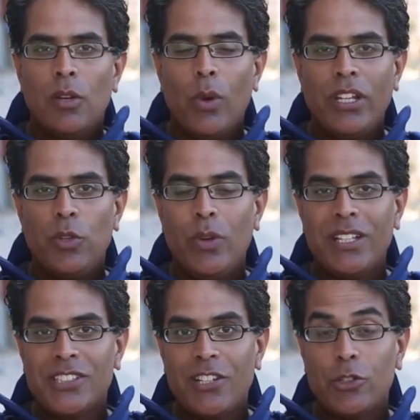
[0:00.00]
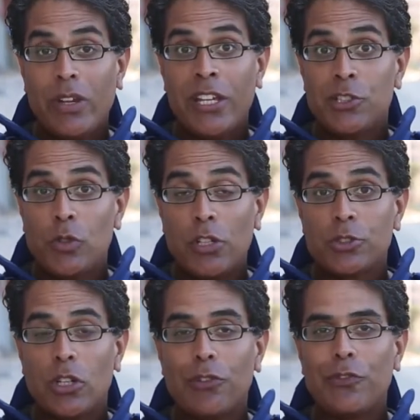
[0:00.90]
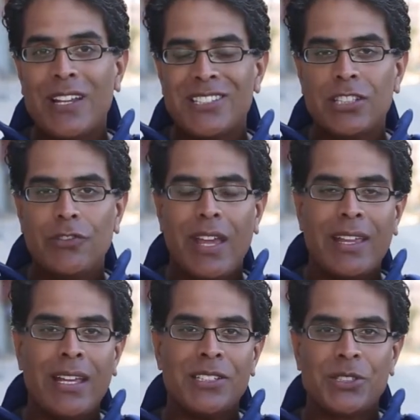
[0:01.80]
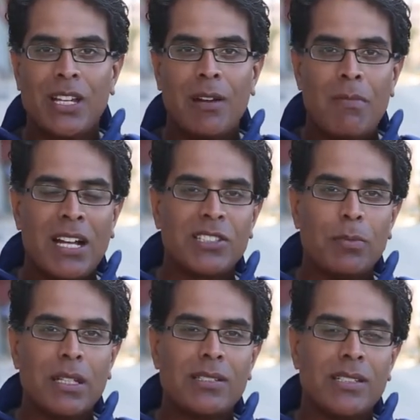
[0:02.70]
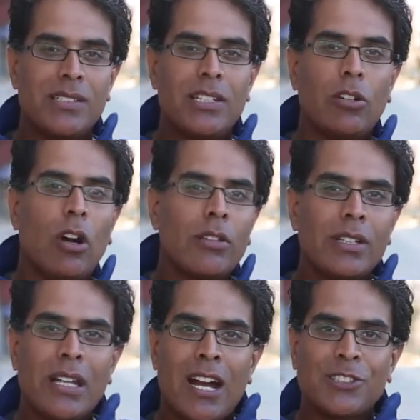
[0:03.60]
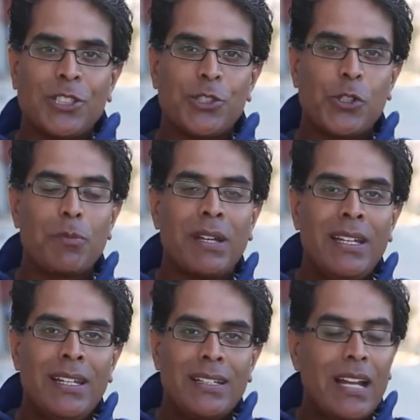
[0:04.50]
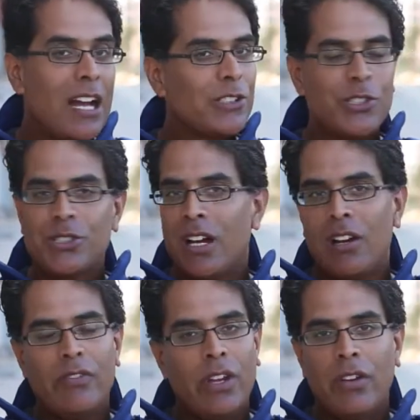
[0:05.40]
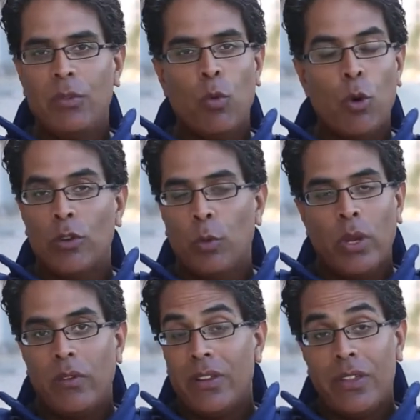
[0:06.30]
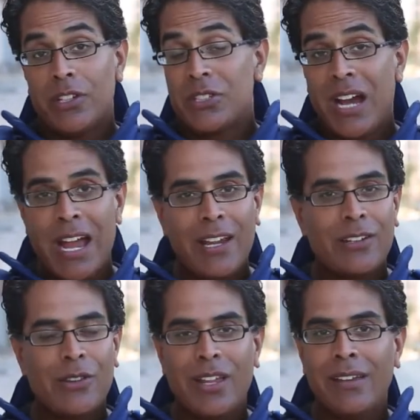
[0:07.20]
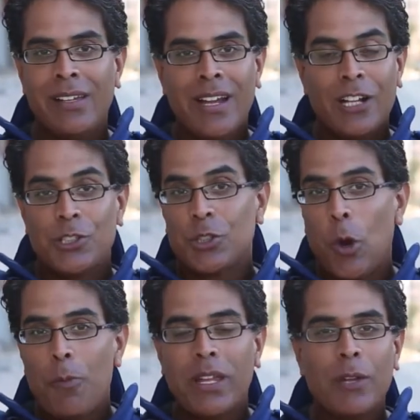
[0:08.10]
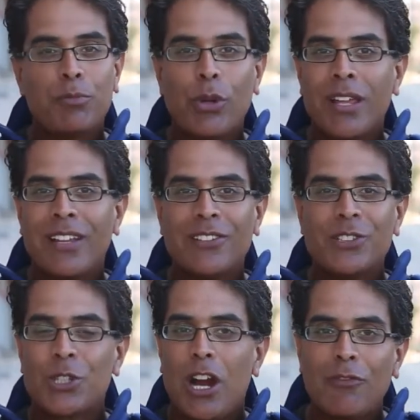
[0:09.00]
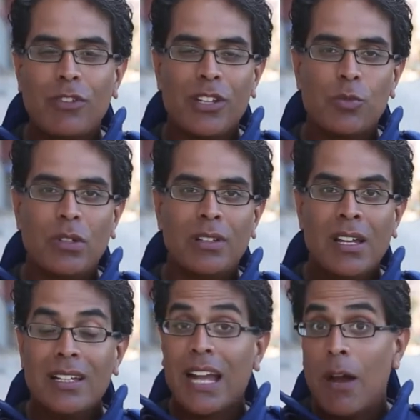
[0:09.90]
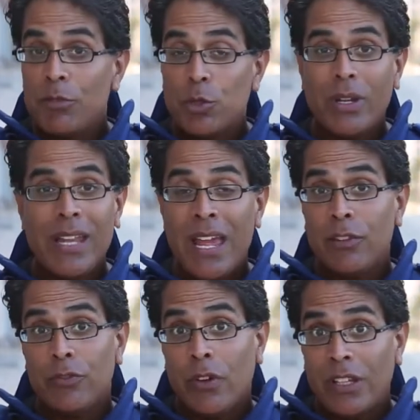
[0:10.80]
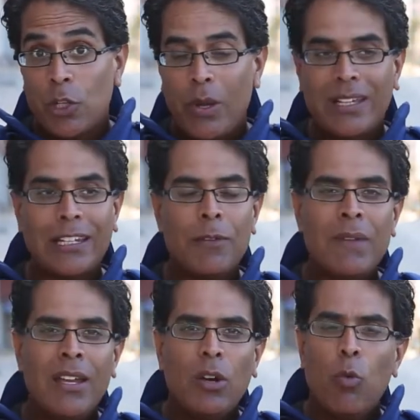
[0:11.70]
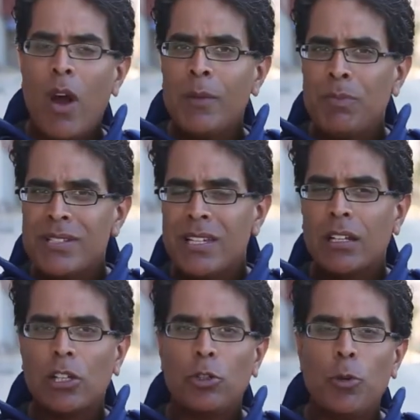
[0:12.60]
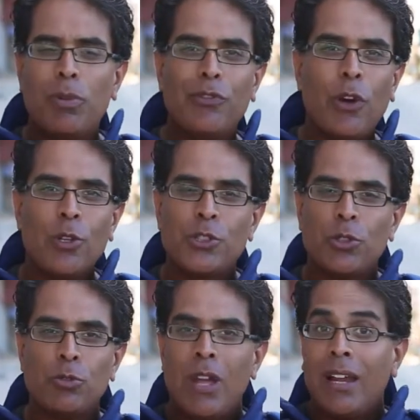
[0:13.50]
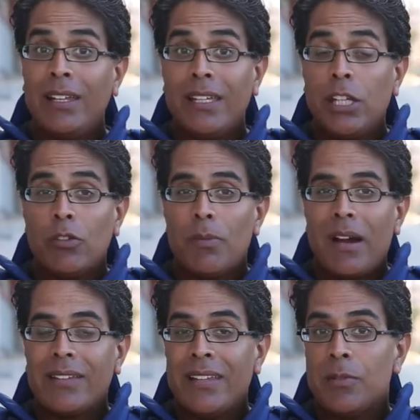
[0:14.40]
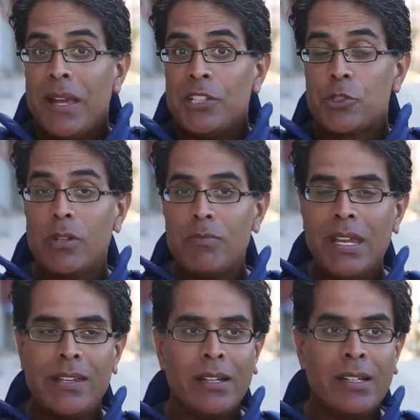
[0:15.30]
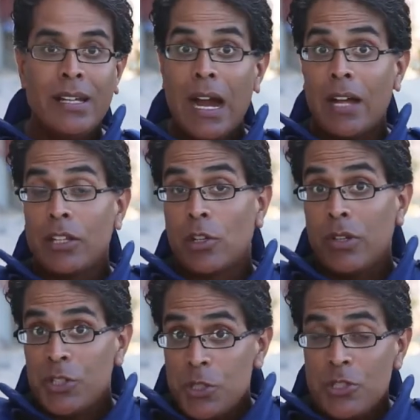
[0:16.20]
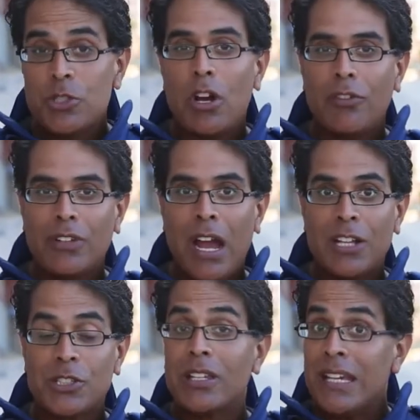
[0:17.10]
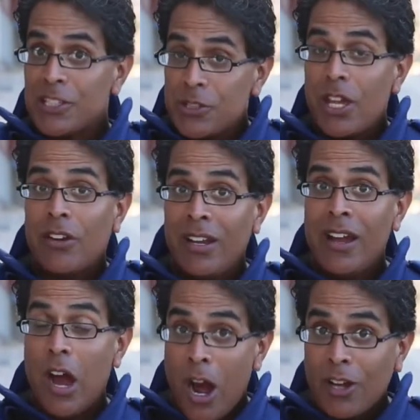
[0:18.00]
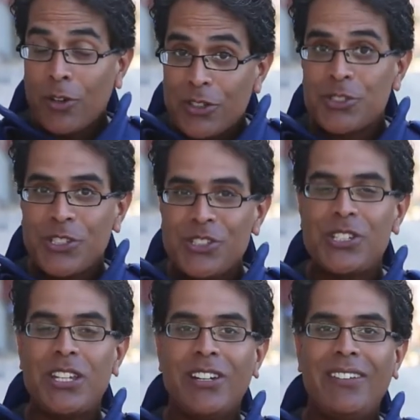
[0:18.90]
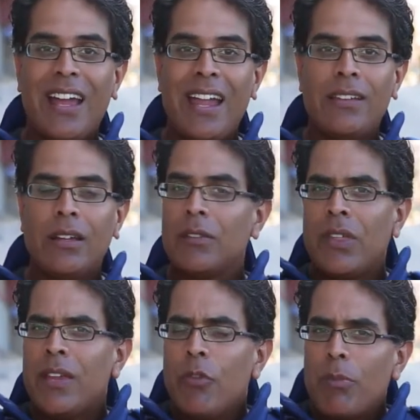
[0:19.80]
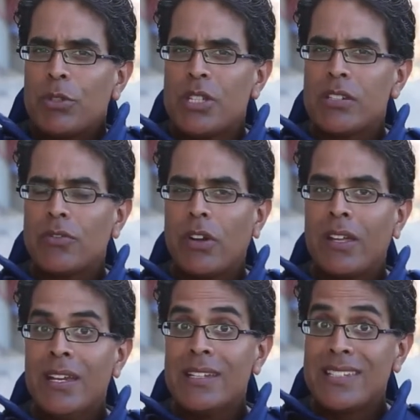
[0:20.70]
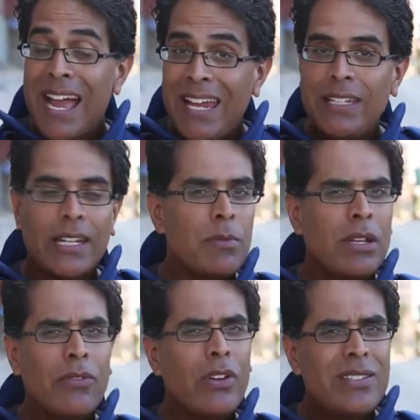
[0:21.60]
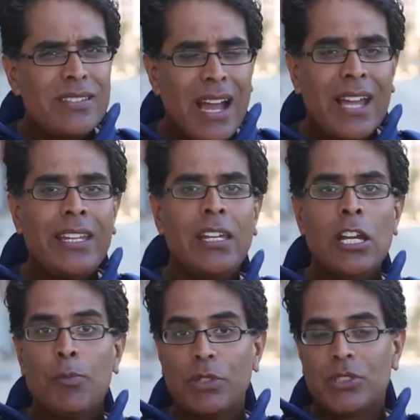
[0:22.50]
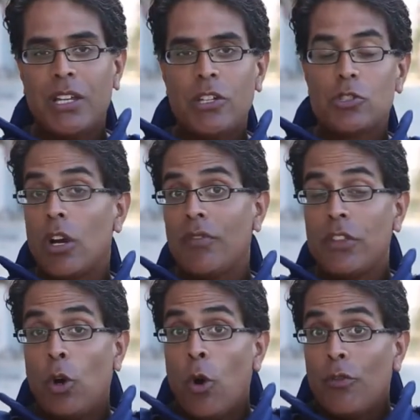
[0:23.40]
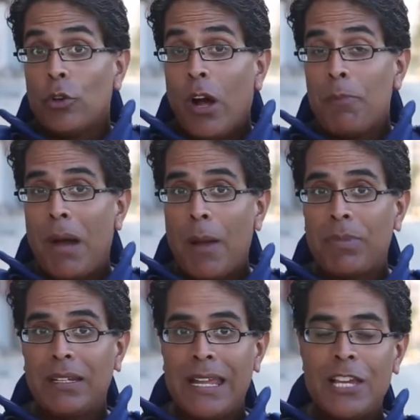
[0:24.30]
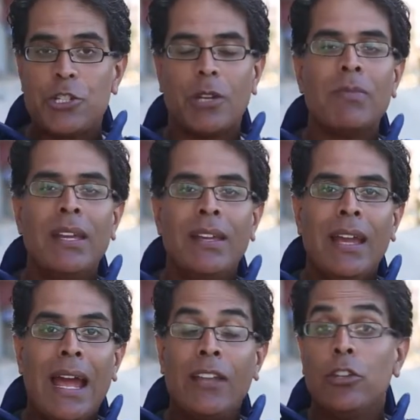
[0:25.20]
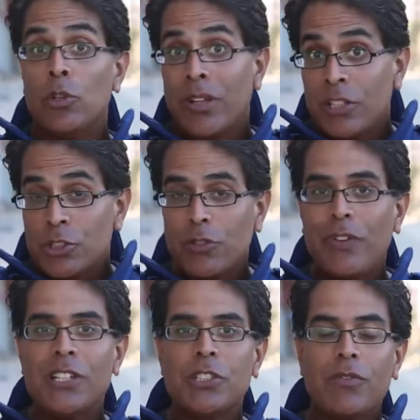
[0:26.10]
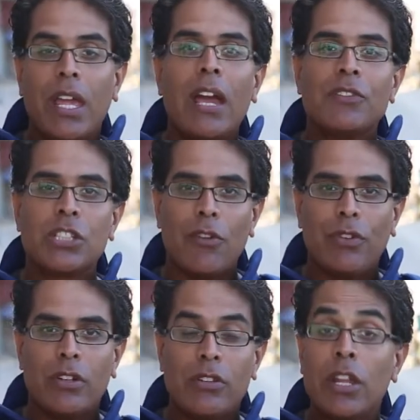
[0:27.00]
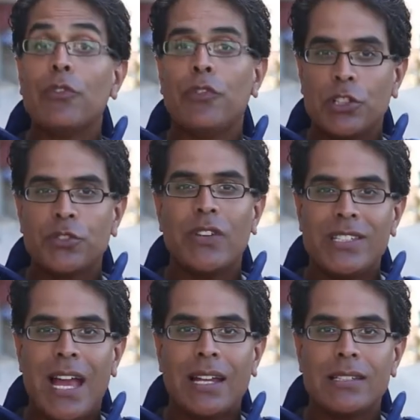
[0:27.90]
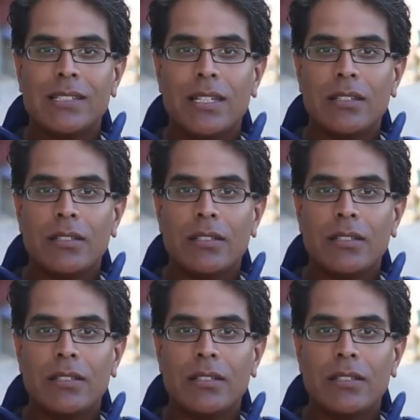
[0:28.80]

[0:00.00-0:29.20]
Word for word: twenty weeks into Israel's offensive against Hamas militants here on the Gaza Strip, Gazans are very war-weary. They're tired. They are just hoping and praying that this conflict will come to an end very quickly. One particular group of folks you rarely hear about in the mainstream media are the Christians of Gaza. Yes, there are Christians here, and uh, they represent a very tiny, and I mean a very tiny percentage of the overall population. And during this offensive, they have suffered their first fatality.